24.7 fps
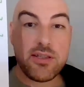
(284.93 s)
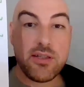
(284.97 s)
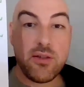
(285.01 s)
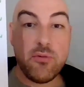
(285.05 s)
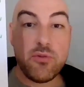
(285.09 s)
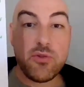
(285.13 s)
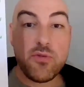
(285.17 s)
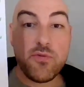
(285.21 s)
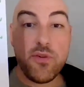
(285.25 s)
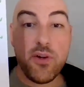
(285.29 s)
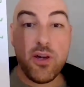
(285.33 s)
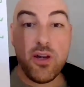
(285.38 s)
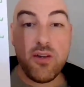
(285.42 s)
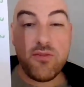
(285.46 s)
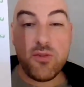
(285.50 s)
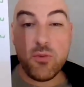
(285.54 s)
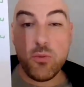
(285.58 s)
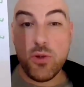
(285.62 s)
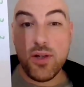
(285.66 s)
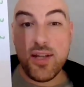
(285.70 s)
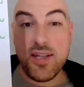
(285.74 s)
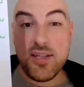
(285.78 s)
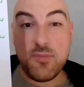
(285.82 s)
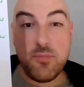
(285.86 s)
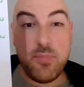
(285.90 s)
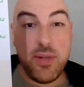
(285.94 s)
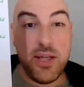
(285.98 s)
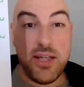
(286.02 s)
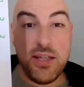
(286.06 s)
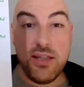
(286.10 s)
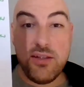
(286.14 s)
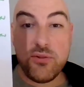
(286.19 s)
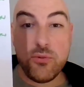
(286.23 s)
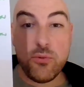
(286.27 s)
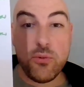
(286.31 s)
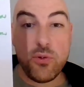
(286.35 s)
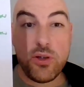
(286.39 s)
So it was 5 to 1 SP
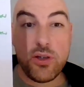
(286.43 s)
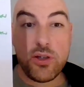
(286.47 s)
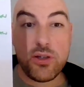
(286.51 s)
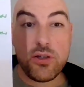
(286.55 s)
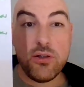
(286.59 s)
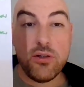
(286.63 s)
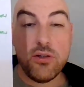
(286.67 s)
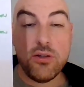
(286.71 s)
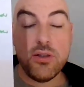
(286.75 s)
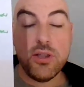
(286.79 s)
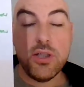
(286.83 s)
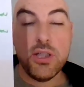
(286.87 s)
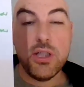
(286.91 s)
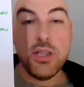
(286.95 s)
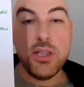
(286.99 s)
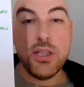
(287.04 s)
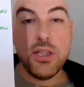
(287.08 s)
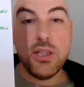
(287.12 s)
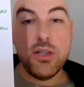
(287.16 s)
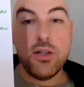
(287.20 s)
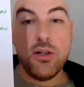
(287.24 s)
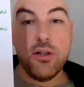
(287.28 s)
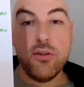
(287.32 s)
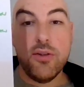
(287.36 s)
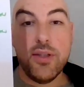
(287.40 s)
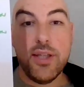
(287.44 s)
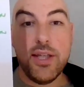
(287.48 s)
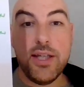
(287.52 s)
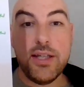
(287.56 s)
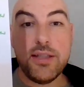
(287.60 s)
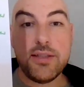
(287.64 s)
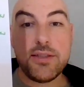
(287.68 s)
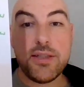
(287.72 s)
is all I got on there.